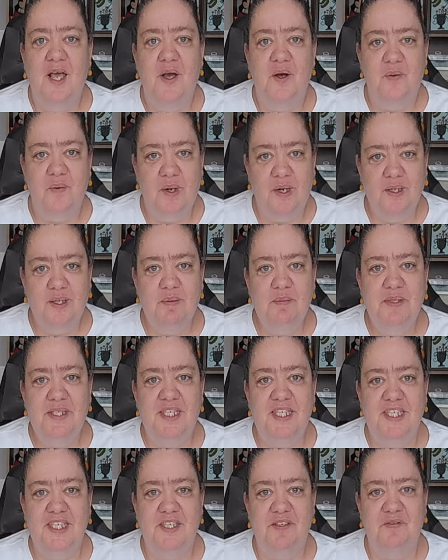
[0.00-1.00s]
Welcome,
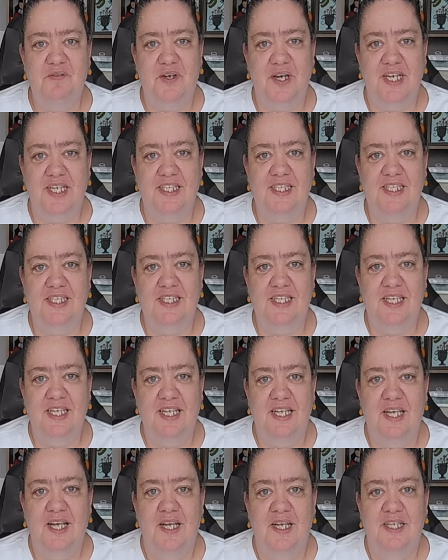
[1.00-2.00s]
stitchy friends,
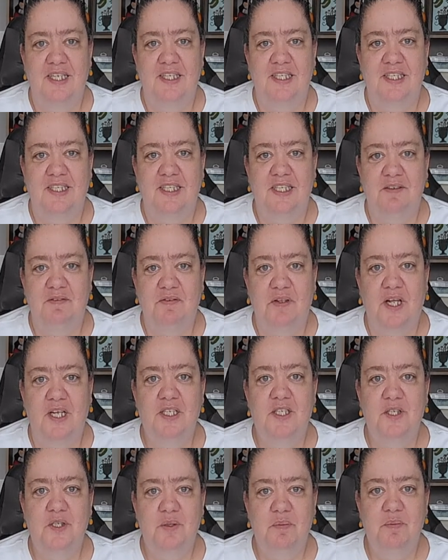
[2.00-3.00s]
to
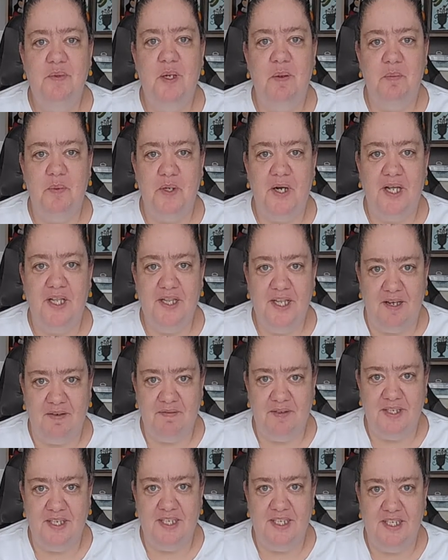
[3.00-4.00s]
Flosstube number 11.
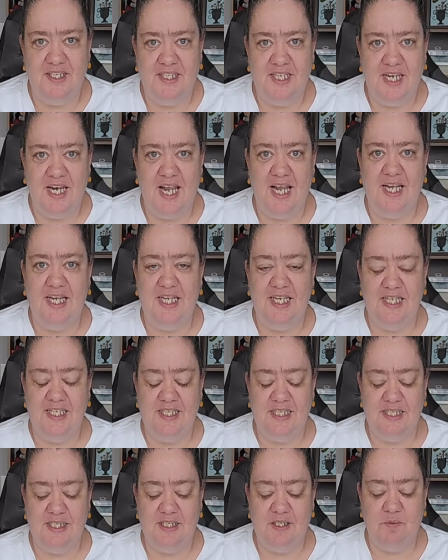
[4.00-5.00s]
Today
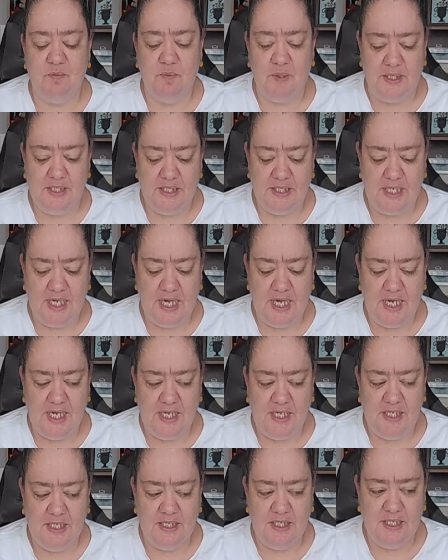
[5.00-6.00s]
is
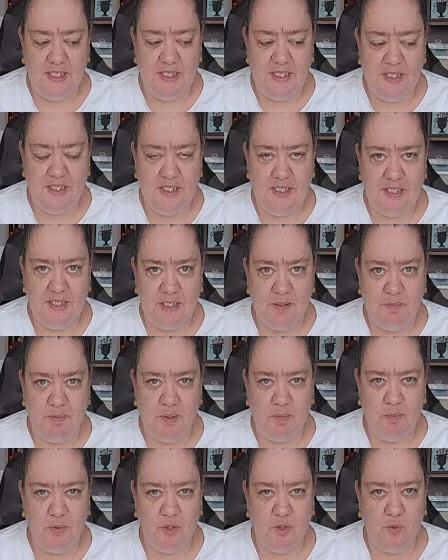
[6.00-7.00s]
Wednesday,
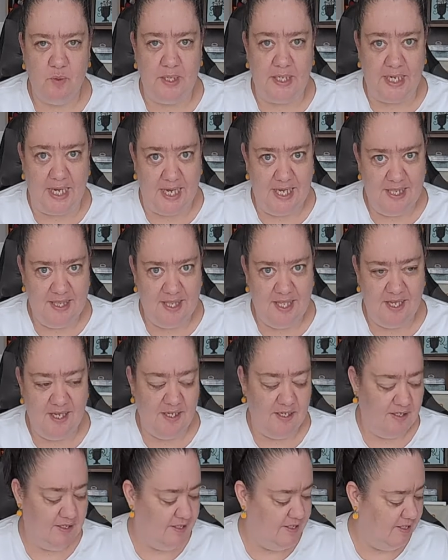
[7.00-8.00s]
September 28th.
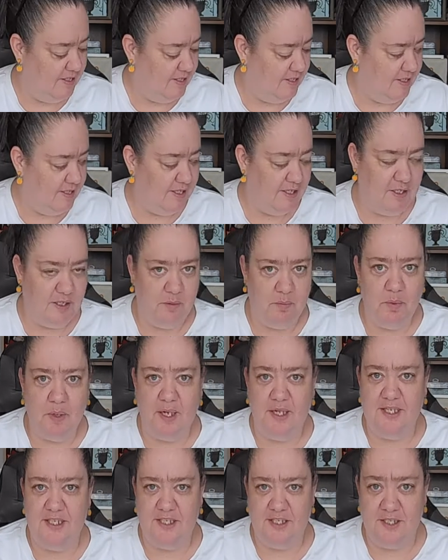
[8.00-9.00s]
You
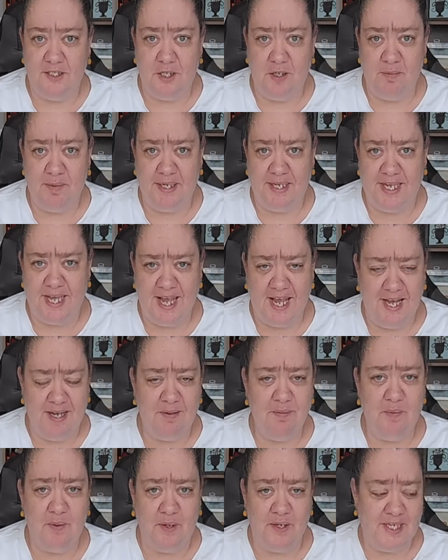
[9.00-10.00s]
probably just saw my cat
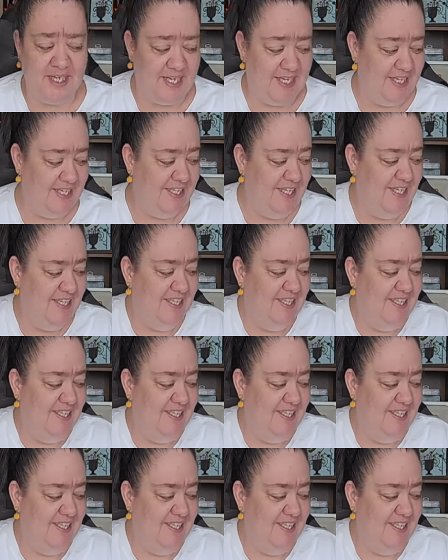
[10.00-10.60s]
walk in.